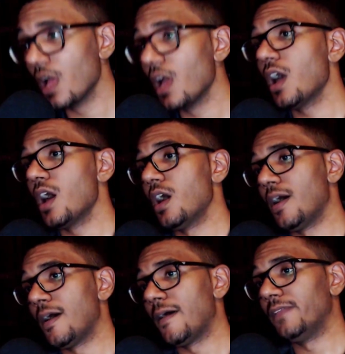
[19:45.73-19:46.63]

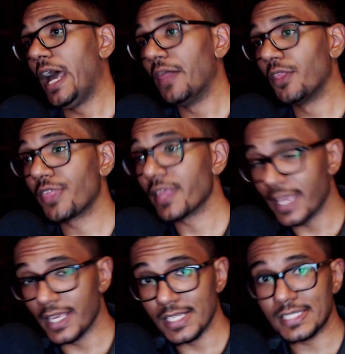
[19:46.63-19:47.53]
Uh, the other thing
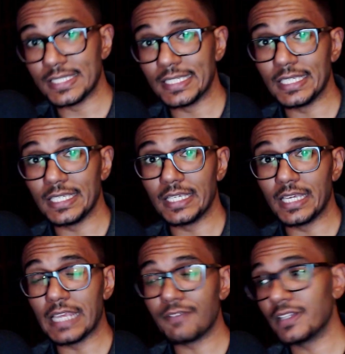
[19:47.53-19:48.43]
is the
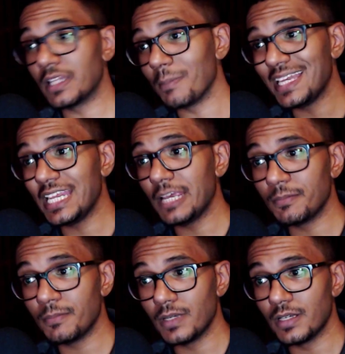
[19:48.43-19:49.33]
even the
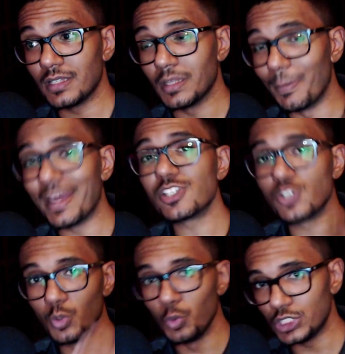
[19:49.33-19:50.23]
medium, the better
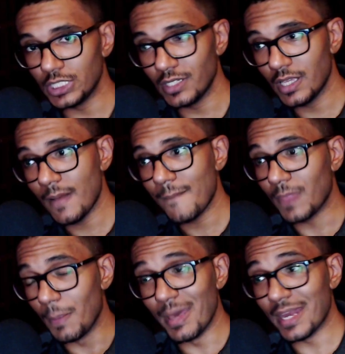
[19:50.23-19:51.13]
solution,
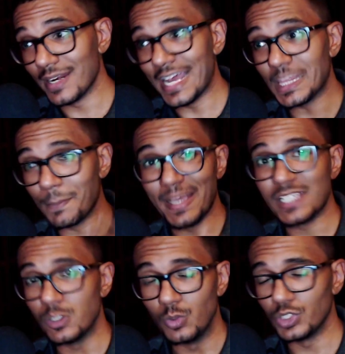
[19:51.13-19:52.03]
the better, not the best
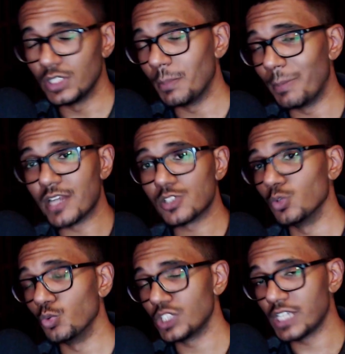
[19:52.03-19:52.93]
solution. The better
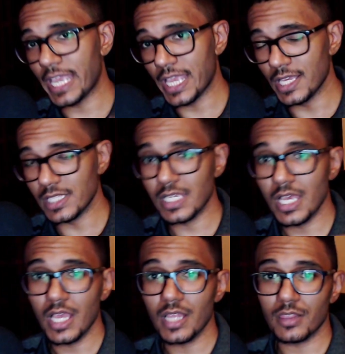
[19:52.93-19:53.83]
solution is
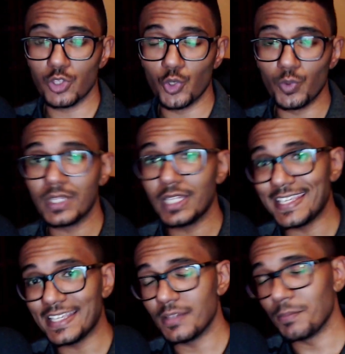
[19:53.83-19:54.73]
doing the
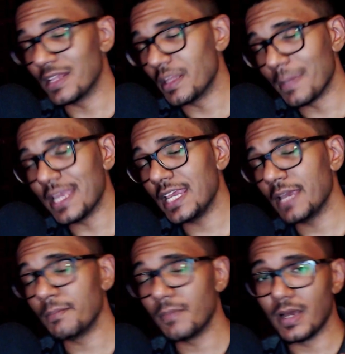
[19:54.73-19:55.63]
the
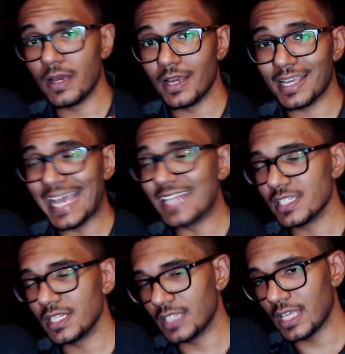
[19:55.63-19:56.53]
medium uh,
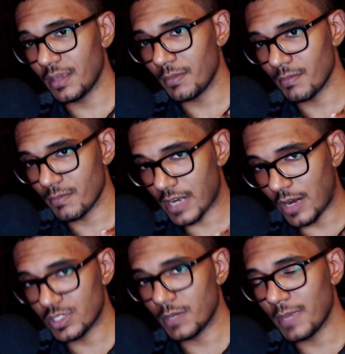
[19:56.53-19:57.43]
canceling the
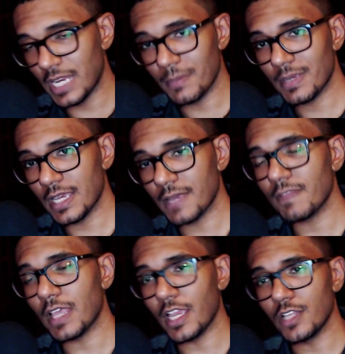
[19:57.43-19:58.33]
crouching medium kick
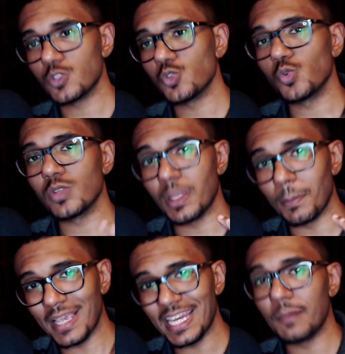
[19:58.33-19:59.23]
into the
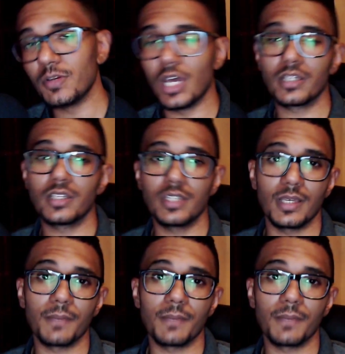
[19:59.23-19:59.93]
medium donkey kick.